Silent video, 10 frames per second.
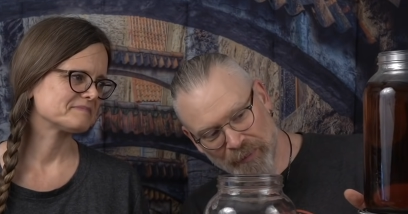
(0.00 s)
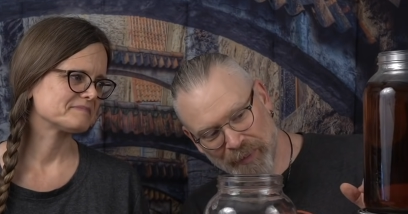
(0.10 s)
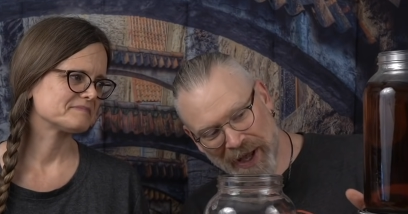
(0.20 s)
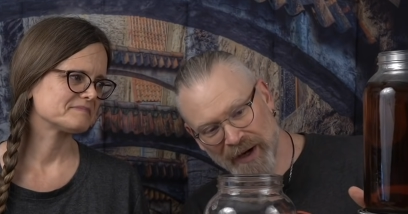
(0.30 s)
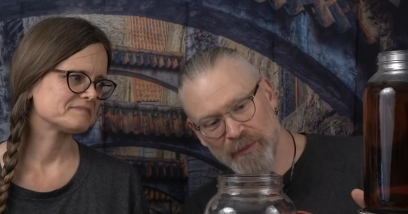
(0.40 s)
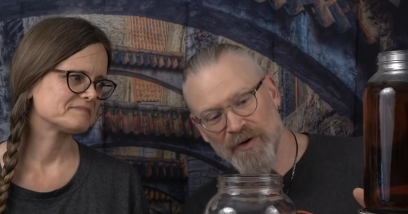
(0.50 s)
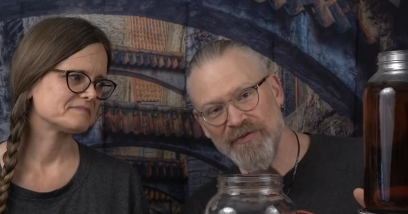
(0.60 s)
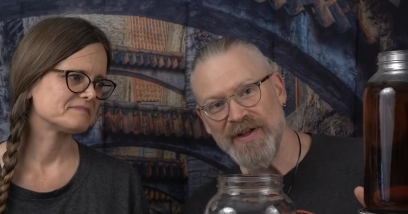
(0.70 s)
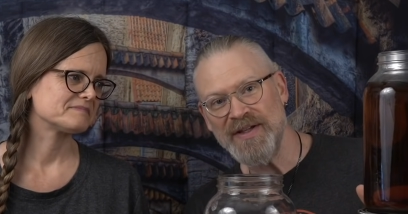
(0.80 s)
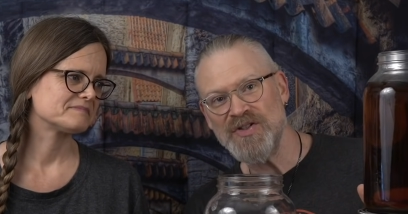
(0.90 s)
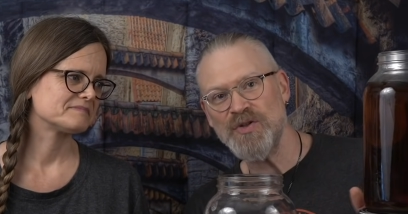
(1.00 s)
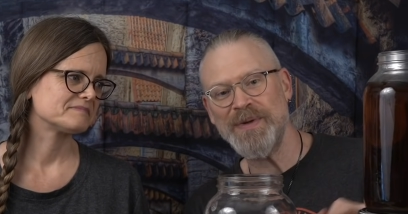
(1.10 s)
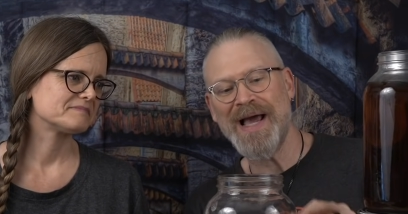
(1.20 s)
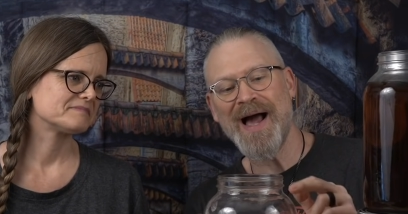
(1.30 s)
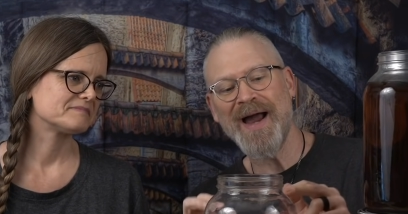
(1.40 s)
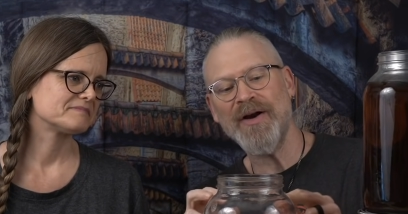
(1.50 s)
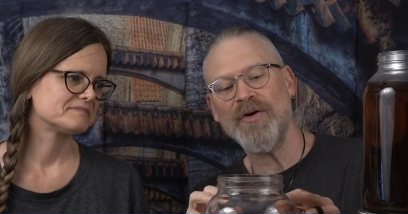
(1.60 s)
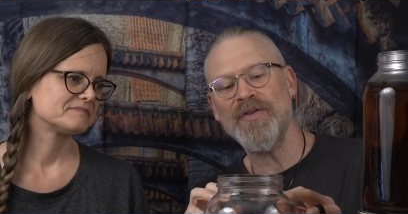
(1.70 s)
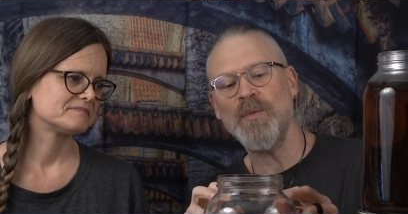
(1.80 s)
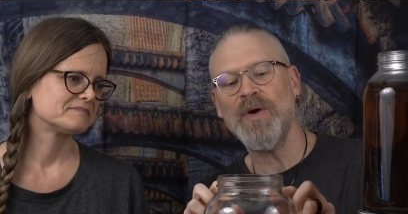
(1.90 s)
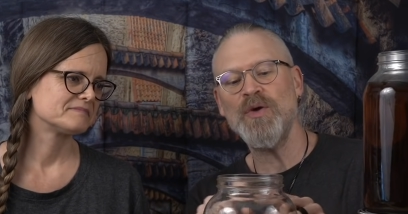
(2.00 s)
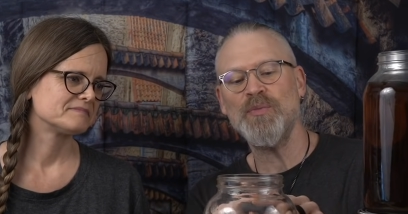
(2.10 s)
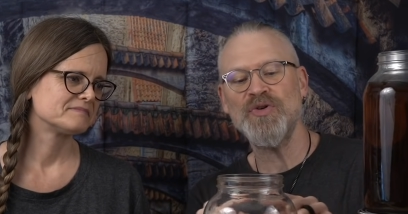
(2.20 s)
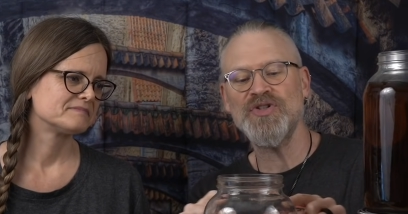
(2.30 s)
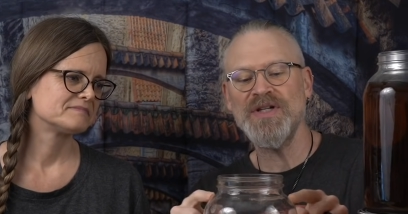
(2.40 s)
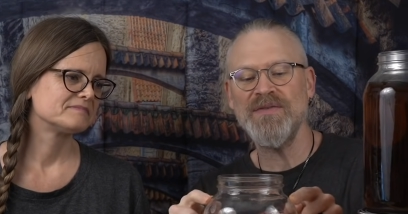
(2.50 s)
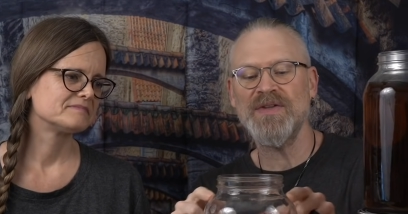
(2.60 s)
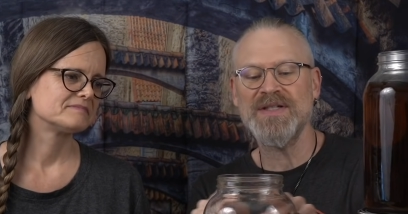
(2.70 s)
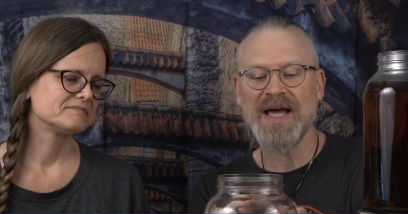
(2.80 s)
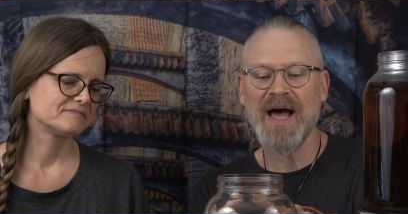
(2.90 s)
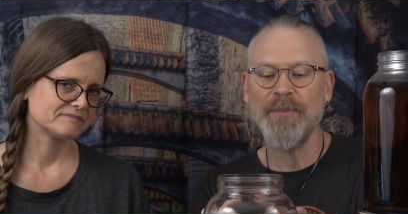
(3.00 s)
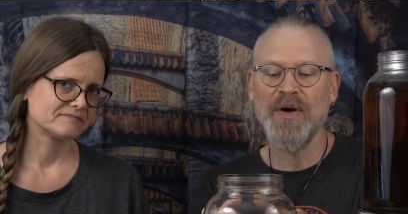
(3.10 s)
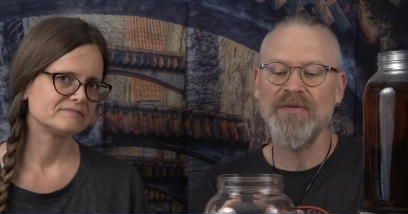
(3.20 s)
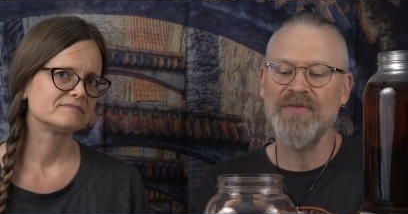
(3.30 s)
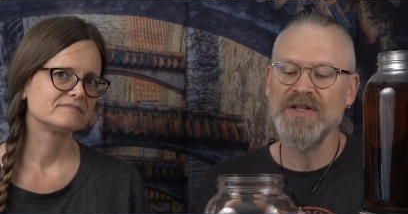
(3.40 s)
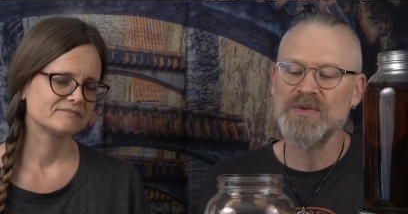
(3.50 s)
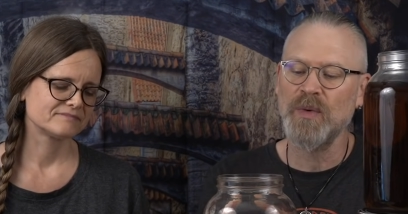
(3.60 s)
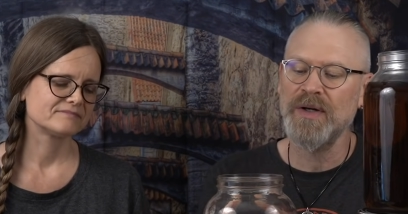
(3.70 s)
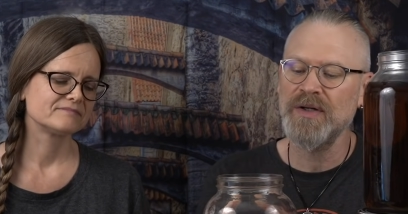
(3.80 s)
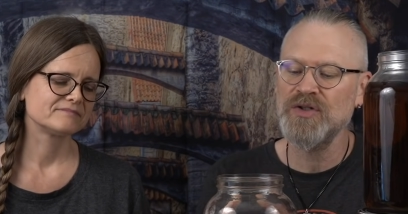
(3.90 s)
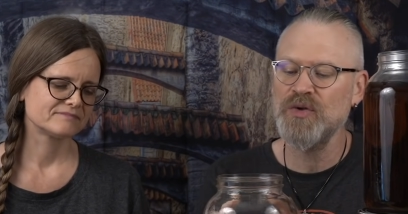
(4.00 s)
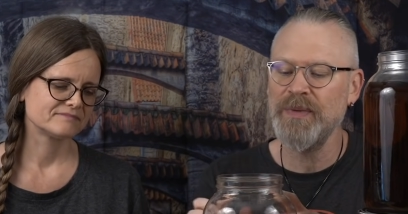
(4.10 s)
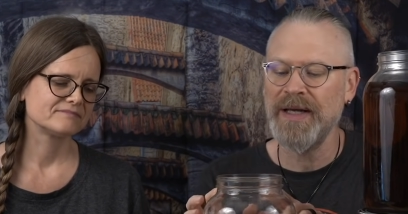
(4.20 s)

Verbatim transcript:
Speaker 1: the bottom of this to be higher than what you perceive the top of this one to